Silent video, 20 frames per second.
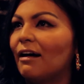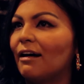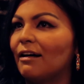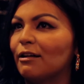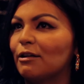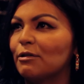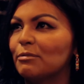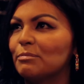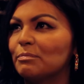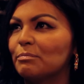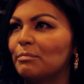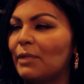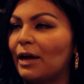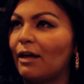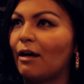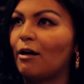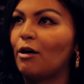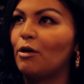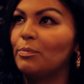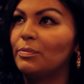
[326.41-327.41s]
my
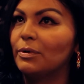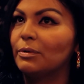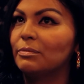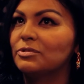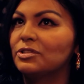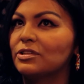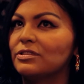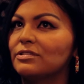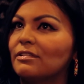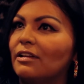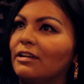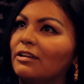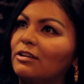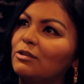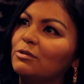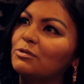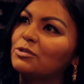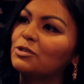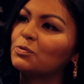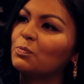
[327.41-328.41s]
album, Just Like
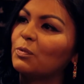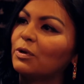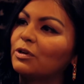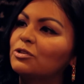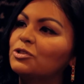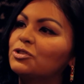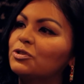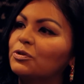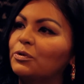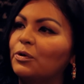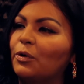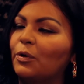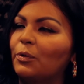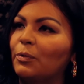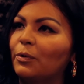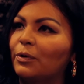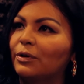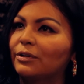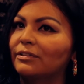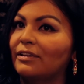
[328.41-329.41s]
You, just won a Juno
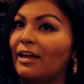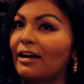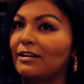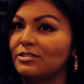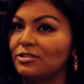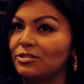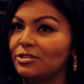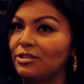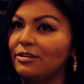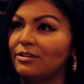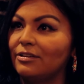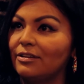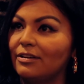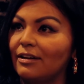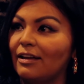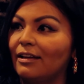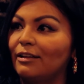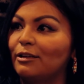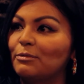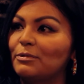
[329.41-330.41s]
Award last year,
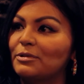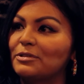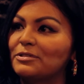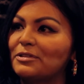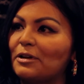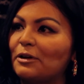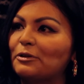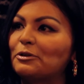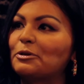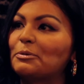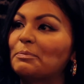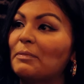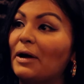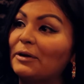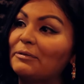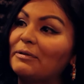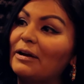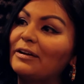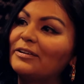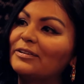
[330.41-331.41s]
and it was under
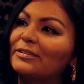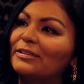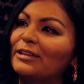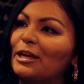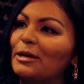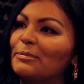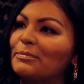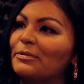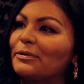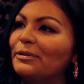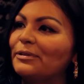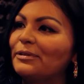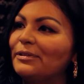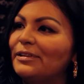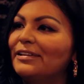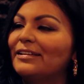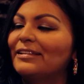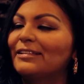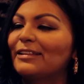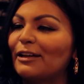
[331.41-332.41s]
my record label
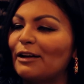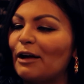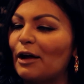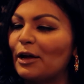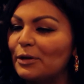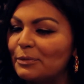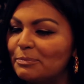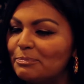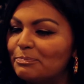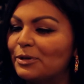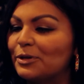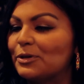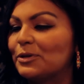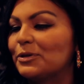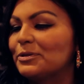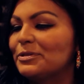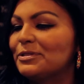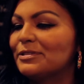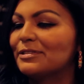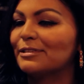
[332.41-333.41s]
that I
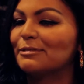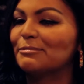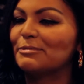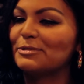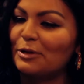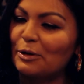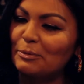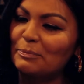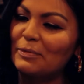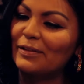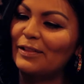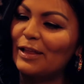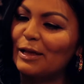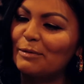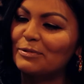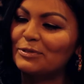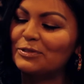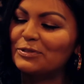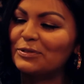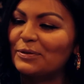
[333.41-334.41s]
produced and was on my
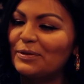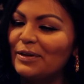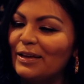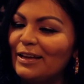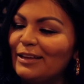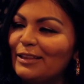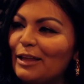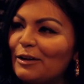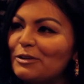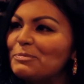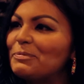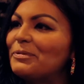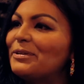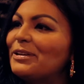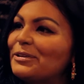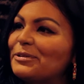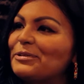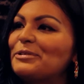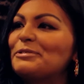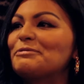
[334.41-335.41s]
label. So that was
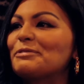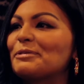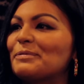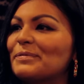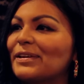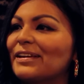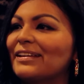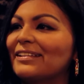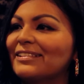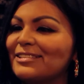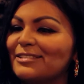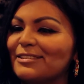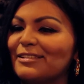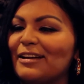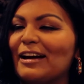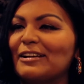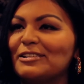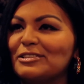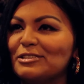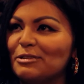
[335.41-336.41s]
pretty cool for me to
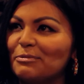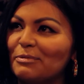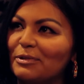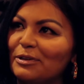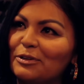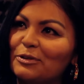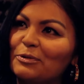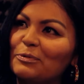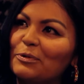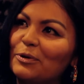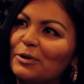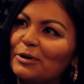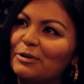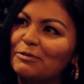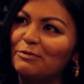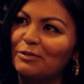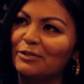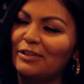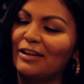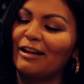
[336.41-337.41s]
actually win an award
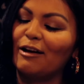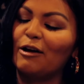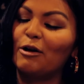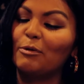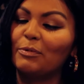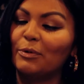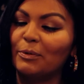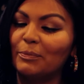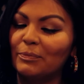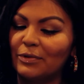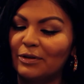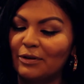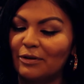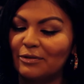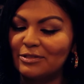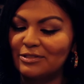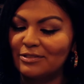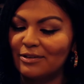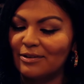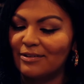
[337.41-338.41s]
for that album, you
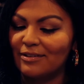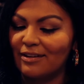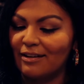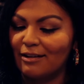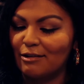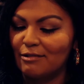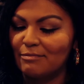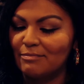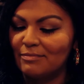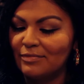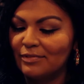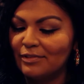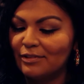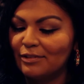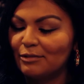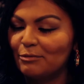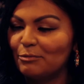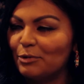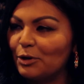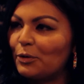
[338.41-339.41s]
know. So
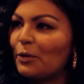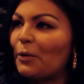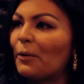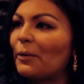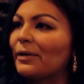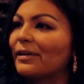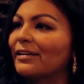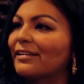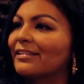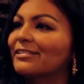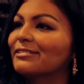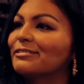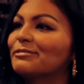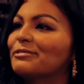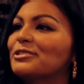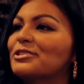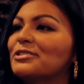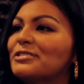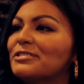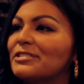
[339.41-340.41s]
we're growing, and
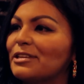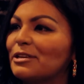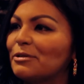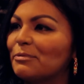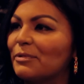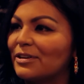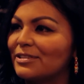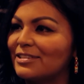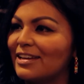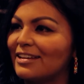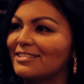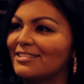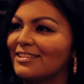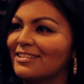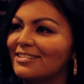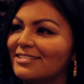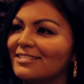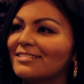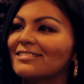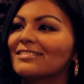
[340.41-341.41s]
we're just seeing where it takes
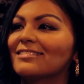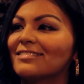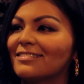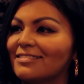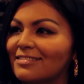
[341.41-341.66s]
us.